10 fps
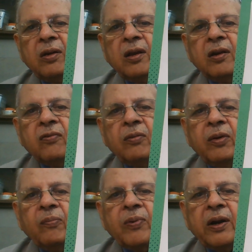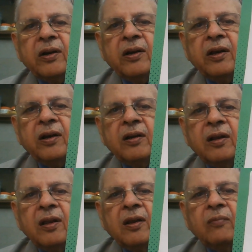It will be implanted here,
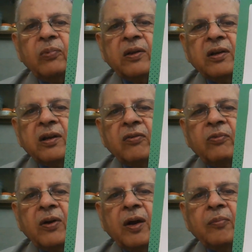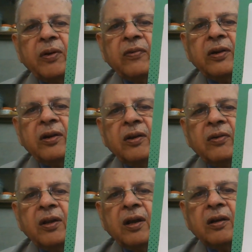placenta will be formed. When
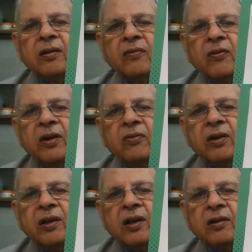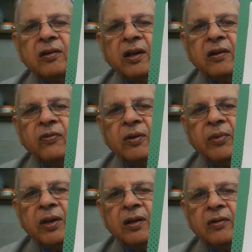delivery occurs, it will get detached from
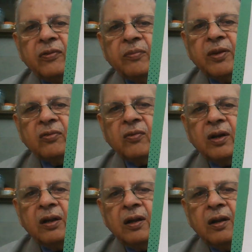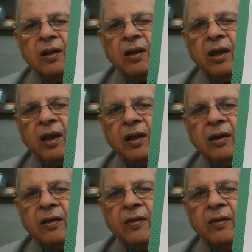here, from this wall, and